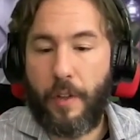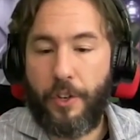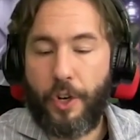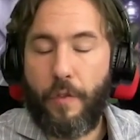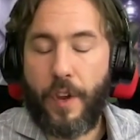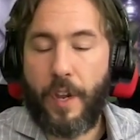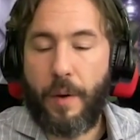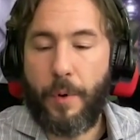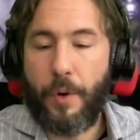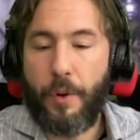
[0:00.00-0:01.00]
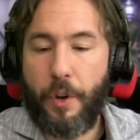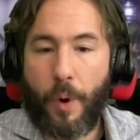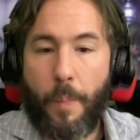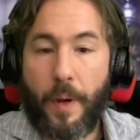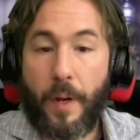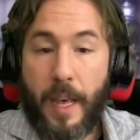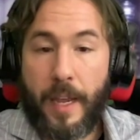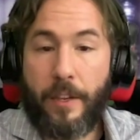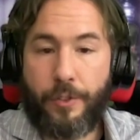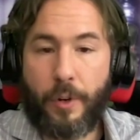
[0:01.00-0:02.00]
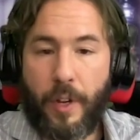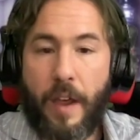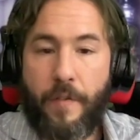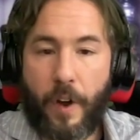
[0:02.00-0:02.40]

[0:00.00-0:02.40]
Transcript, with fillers: Jovian moon Europa, is there life